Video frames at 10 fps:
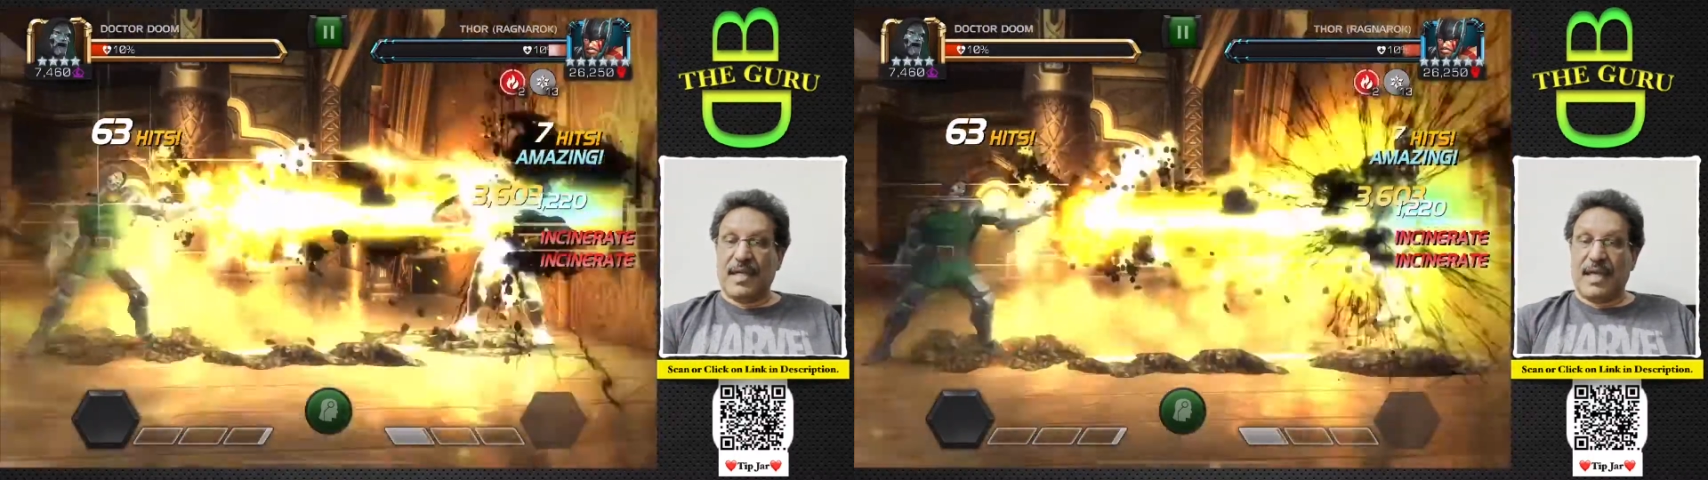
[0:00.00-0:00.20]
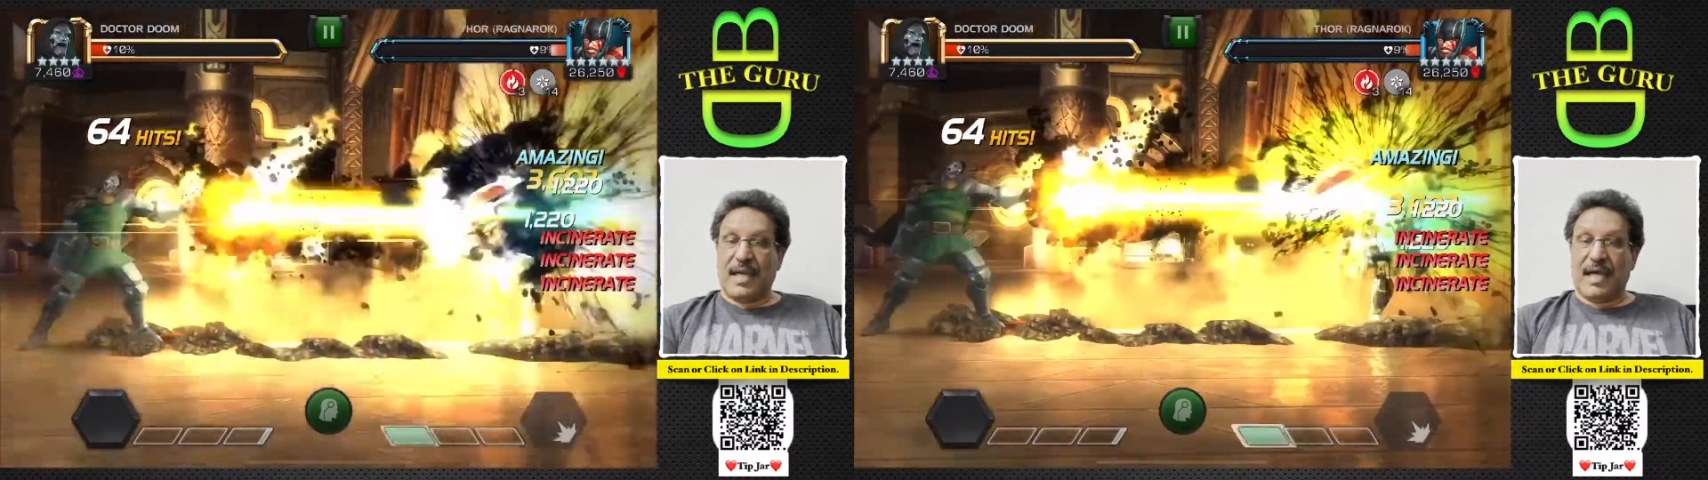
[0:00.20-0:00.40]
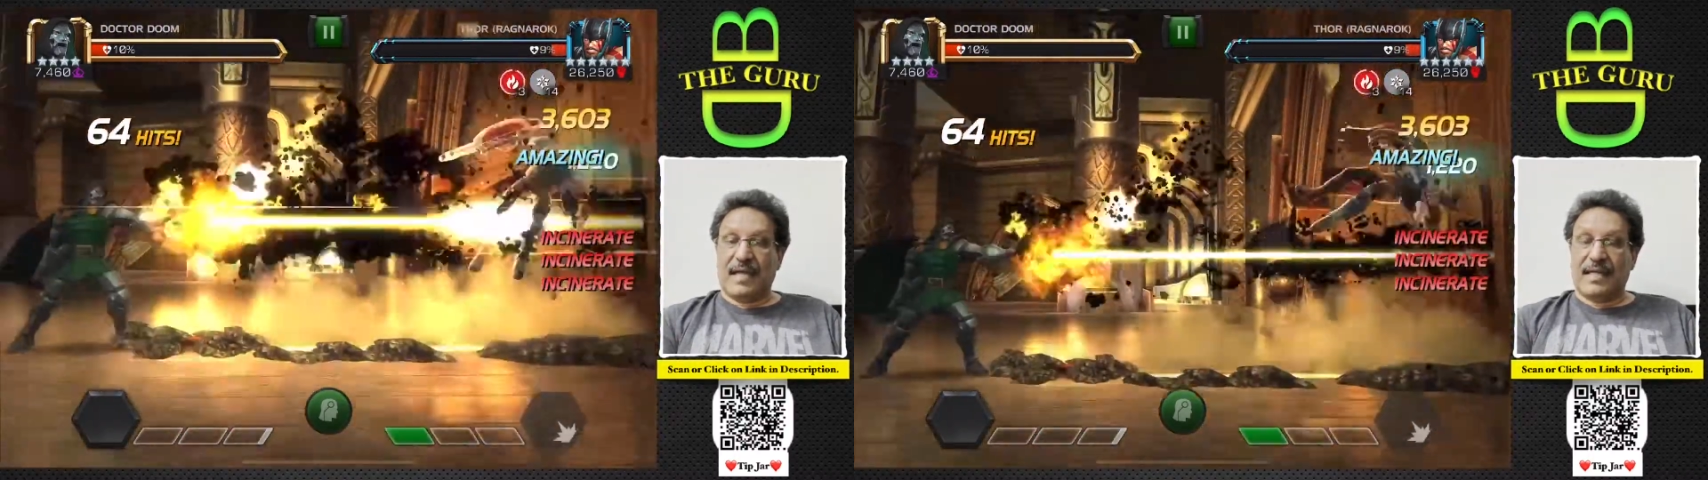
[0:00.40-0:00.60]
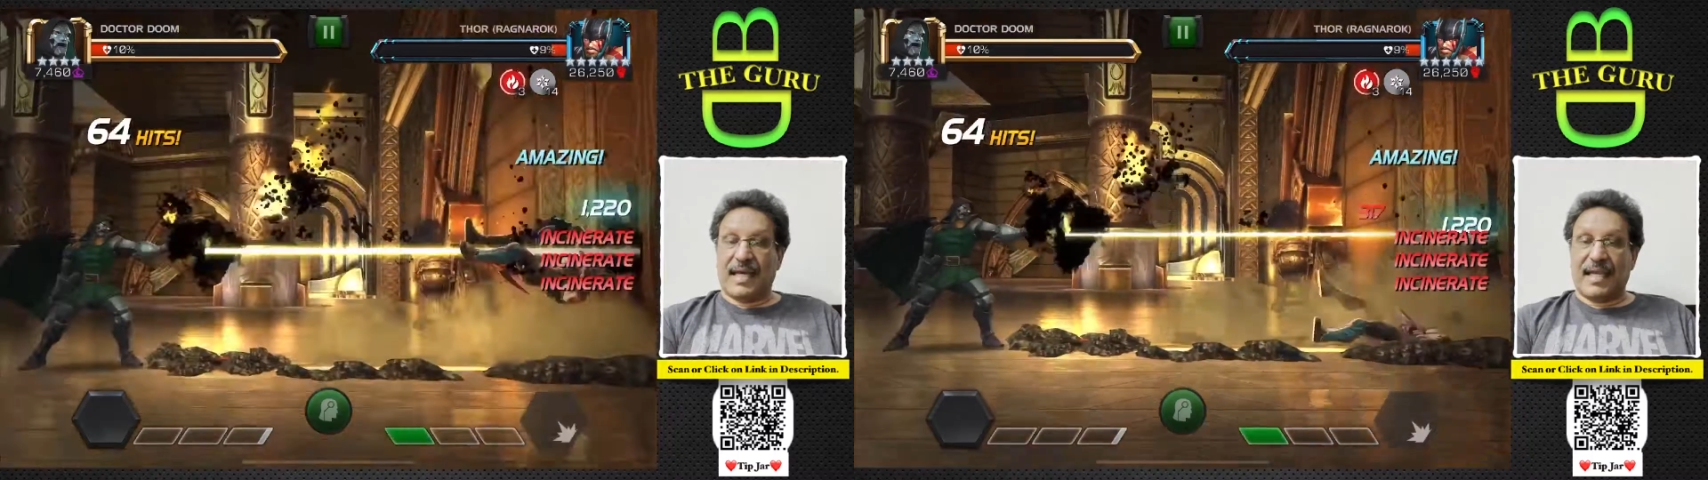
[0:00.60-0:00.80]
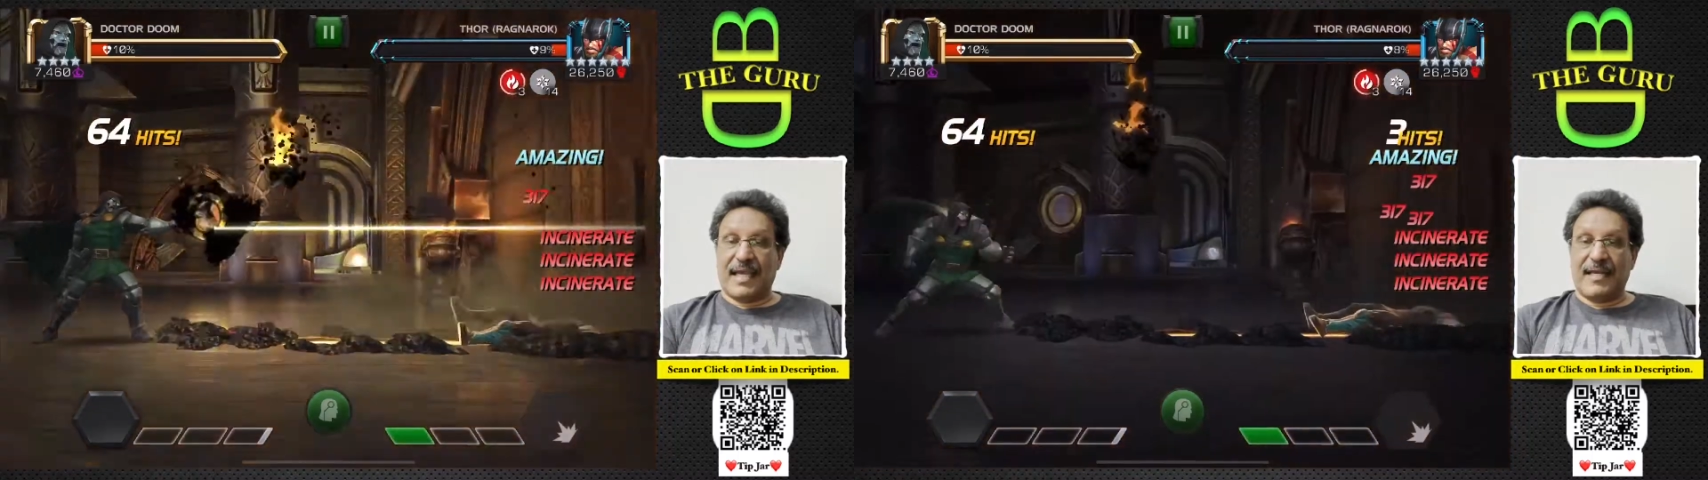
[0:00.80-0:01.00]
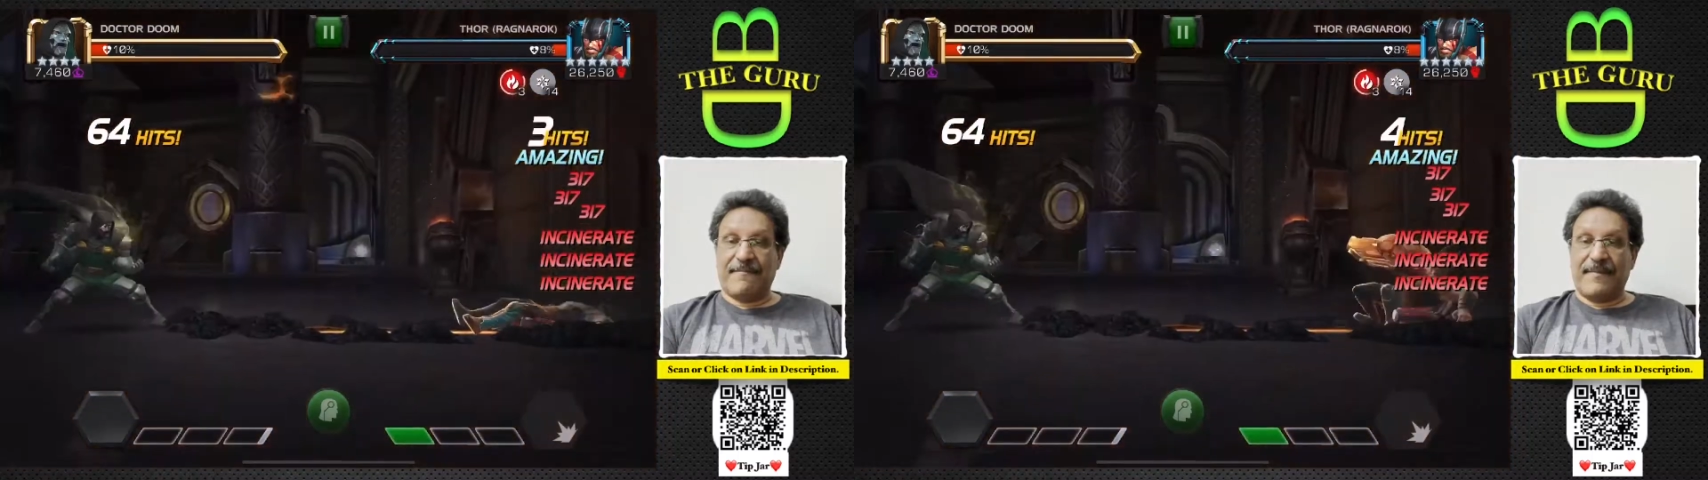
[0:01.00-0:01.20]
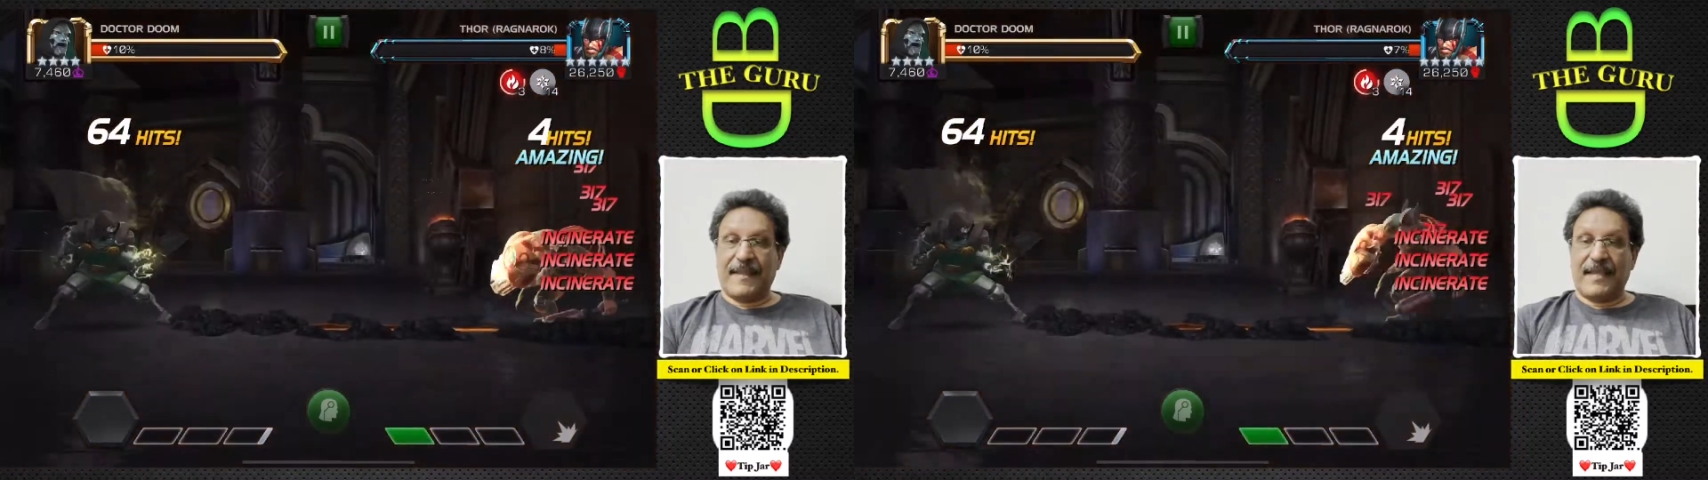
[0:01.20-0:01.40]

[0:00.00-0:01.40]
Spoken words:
And again,